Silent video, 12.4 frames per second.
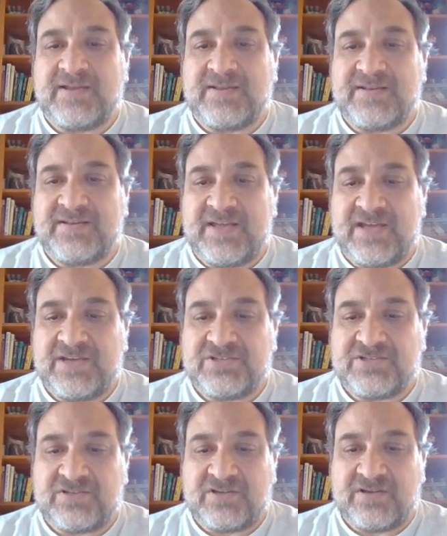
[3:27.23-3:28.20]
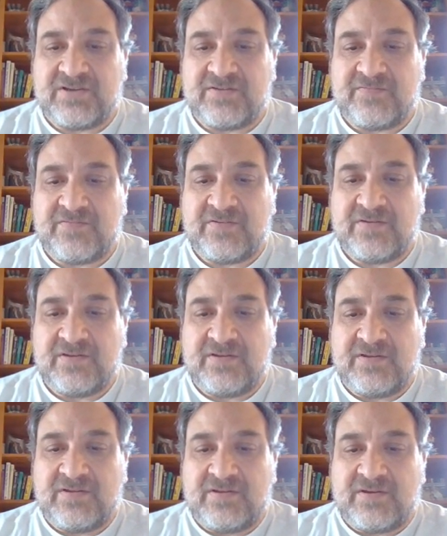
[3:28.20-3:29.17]
indication of
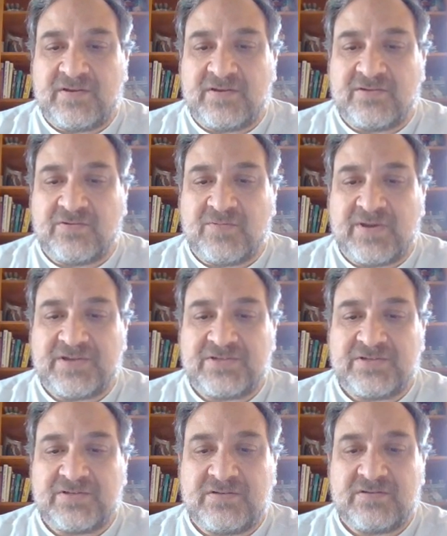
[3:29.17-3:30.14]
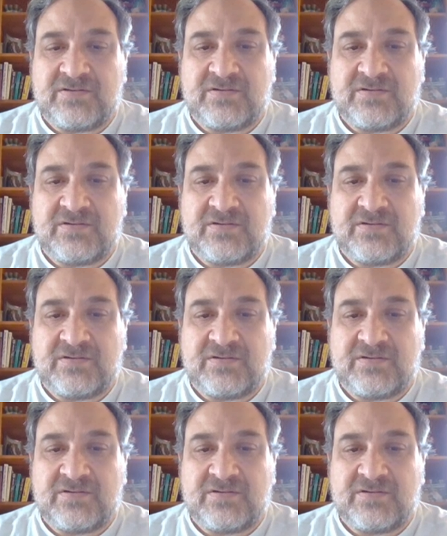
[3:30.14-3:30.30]
a direction?